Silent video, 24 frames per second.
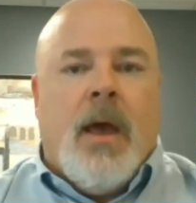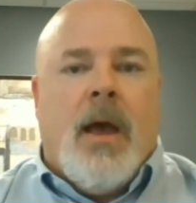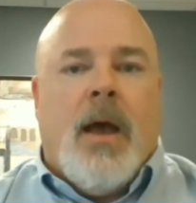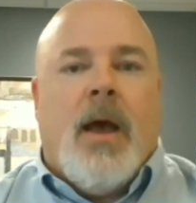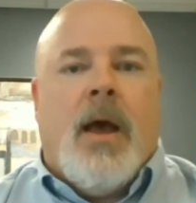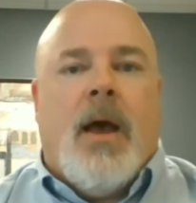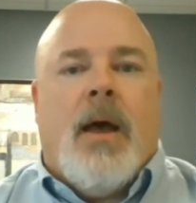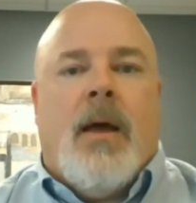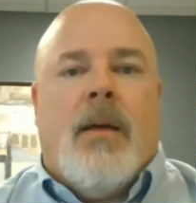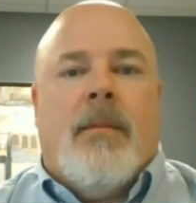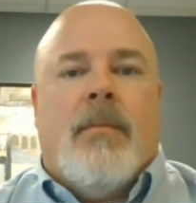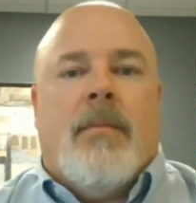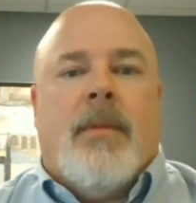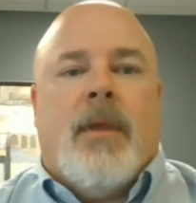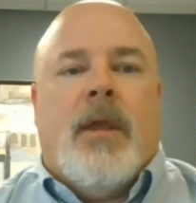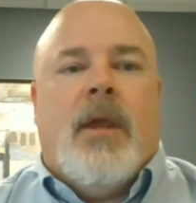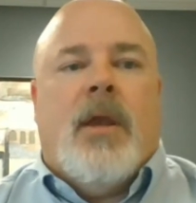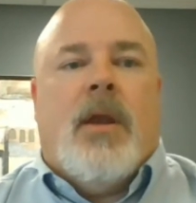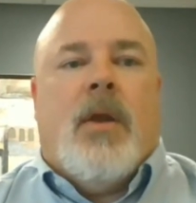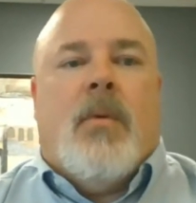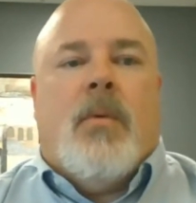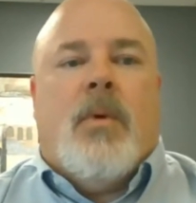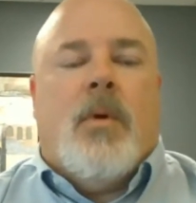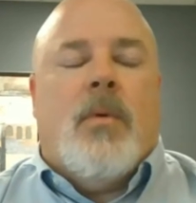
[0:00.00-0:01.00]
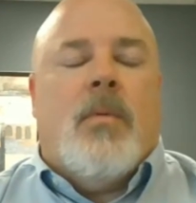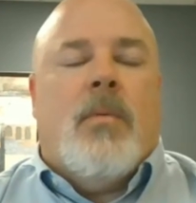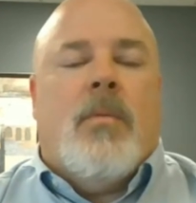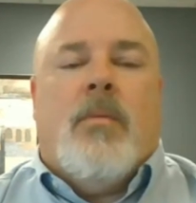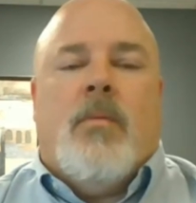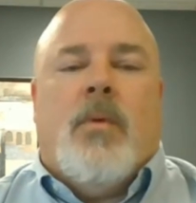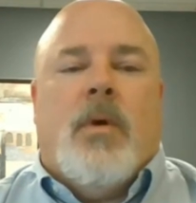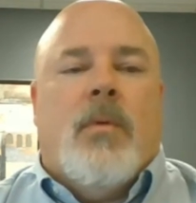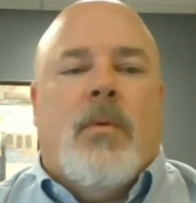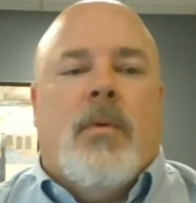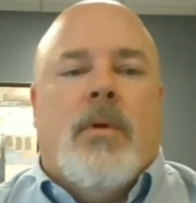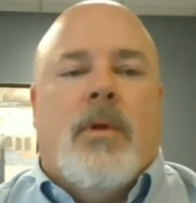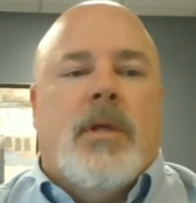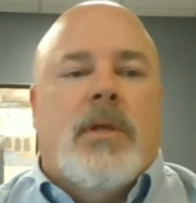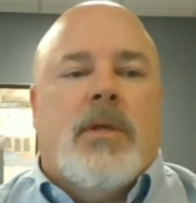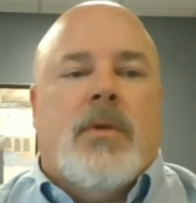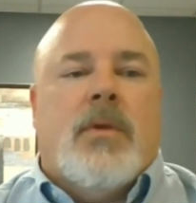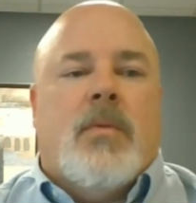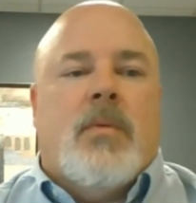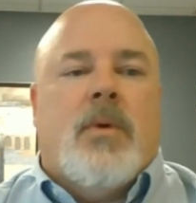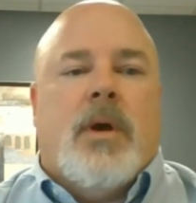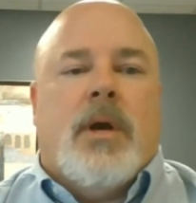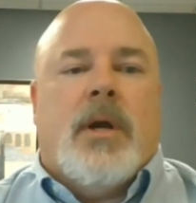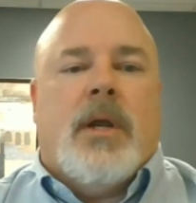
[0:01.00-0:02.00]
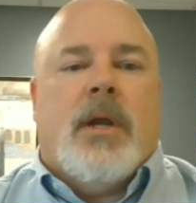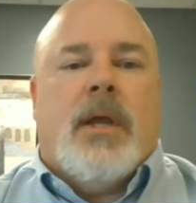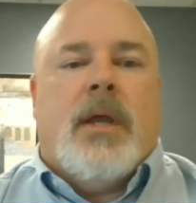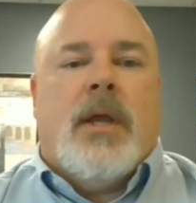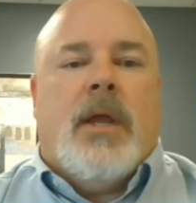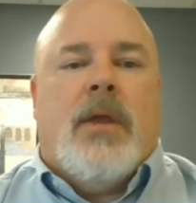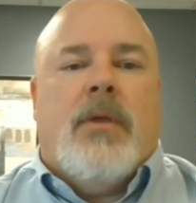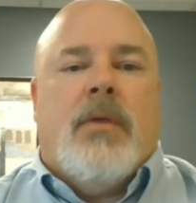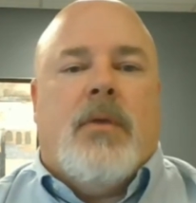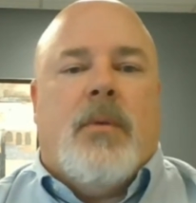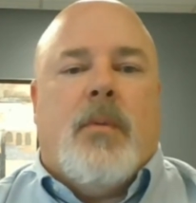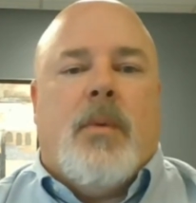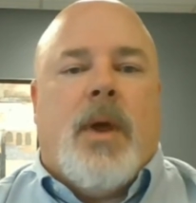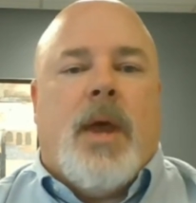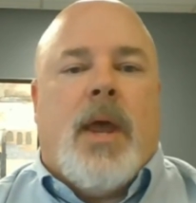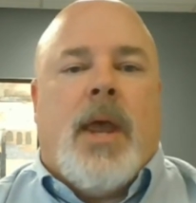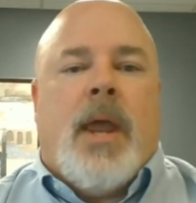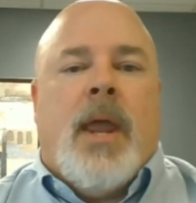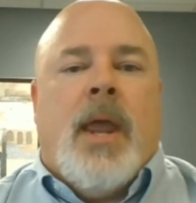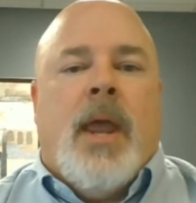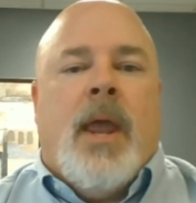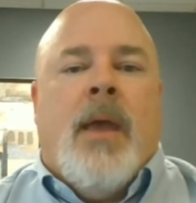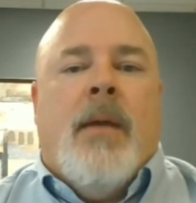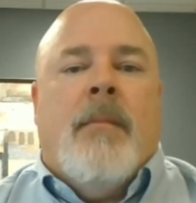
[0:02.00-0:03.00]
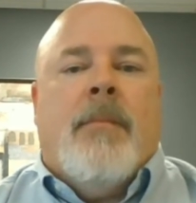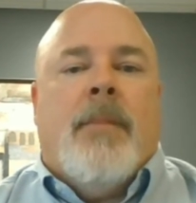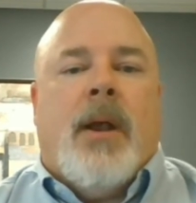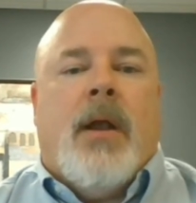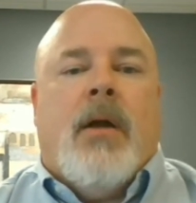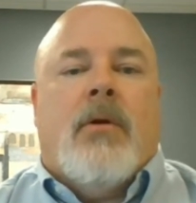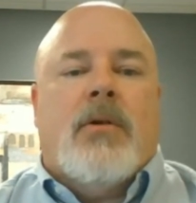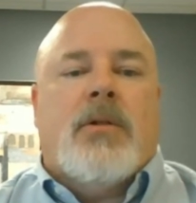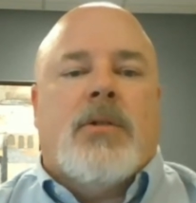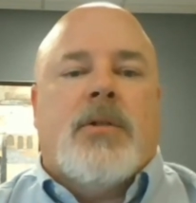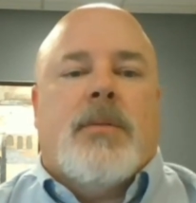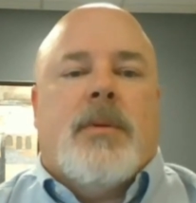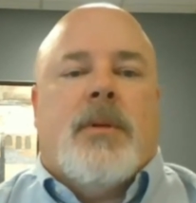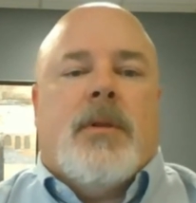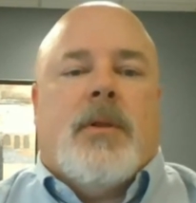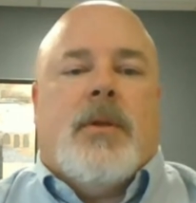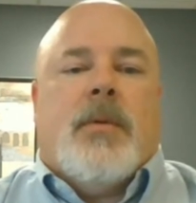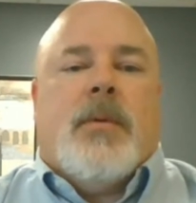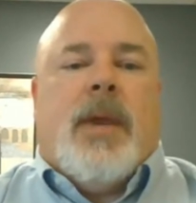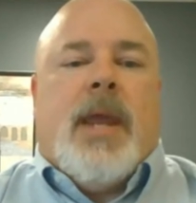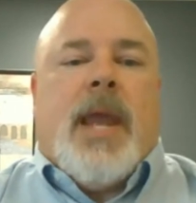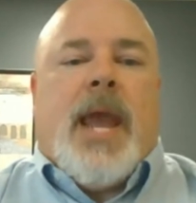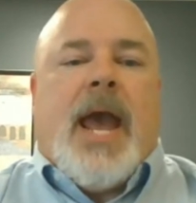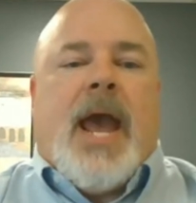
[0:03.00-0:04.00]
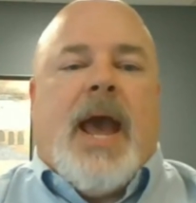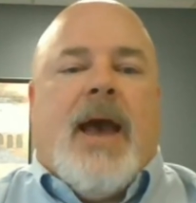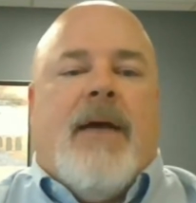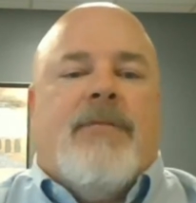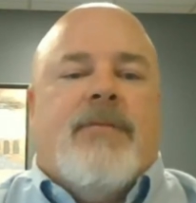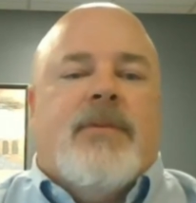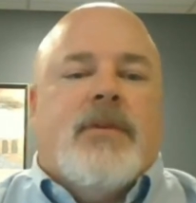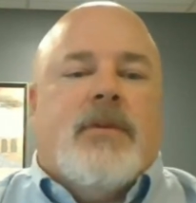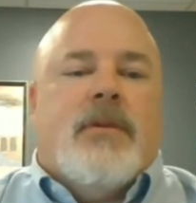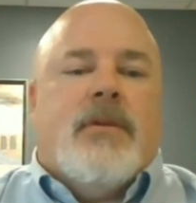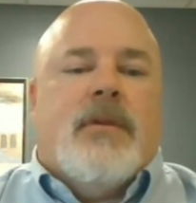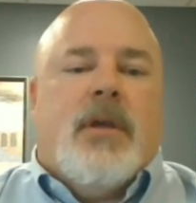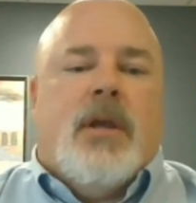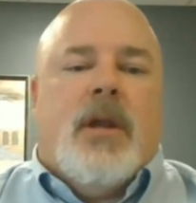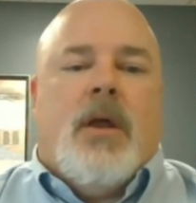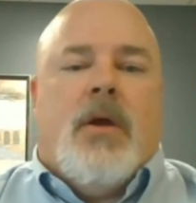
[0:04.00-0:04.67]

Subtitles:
We're willing to work either way, but ultimately we have to,